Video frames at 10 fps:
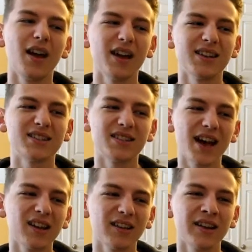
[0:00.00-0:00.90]
Is
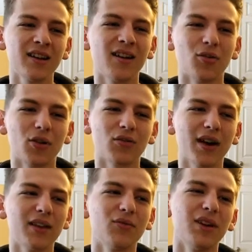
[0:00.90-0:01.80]
cycling or
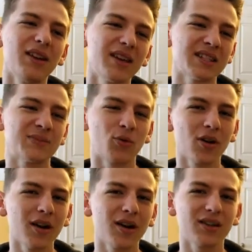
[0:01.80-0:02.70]
running really a
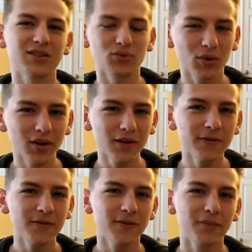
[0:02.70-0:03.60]
sport? Sort
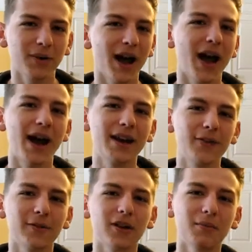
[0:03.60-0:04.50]
of, but I
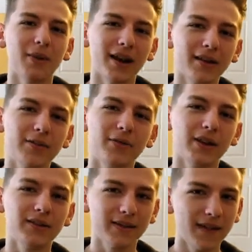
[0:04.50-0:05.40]
never
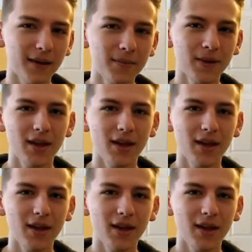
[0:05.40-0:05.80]
competitively did them.